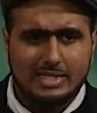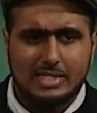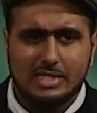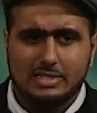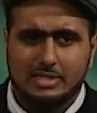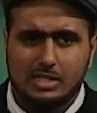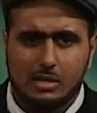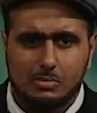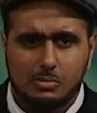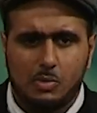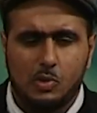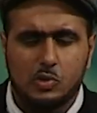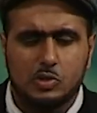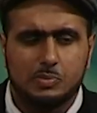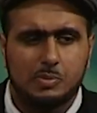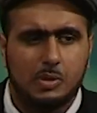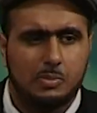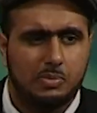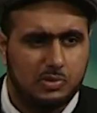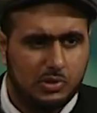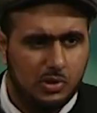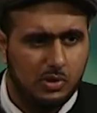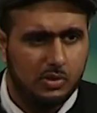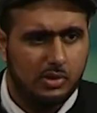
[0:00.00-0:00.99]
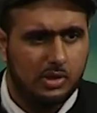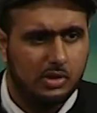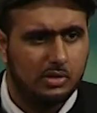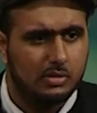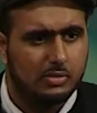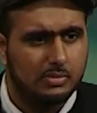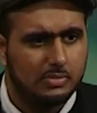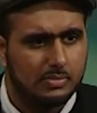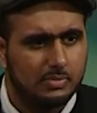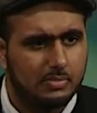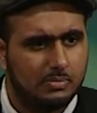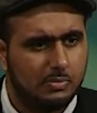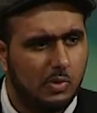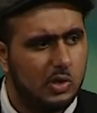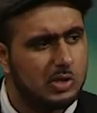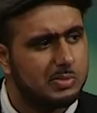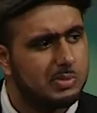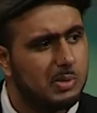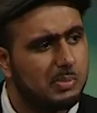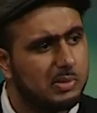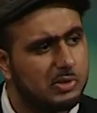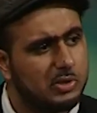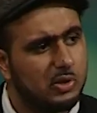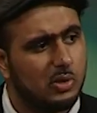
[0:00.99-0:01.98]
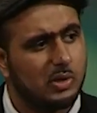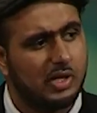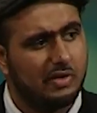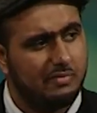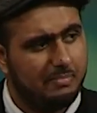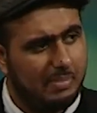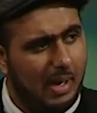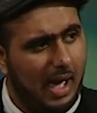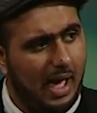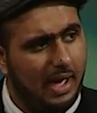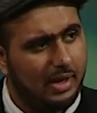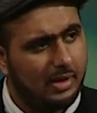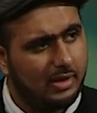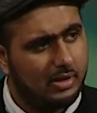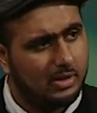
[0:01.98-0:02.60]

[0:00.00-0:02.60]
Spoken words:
is that most people don't. Most people don't give back.